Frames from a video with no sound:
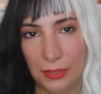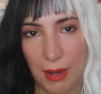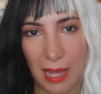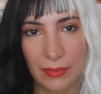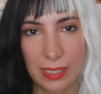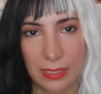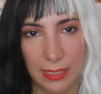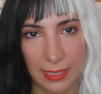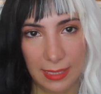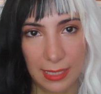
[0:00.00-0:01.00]
so
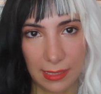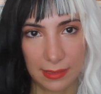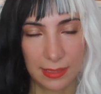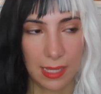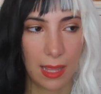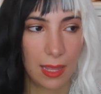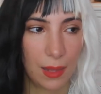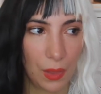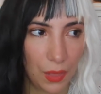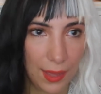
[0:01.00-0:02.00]
obviously he gets
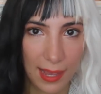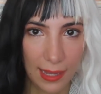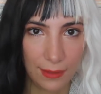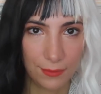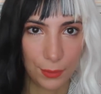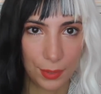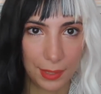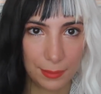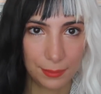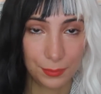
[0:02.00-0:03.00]
the hate for it.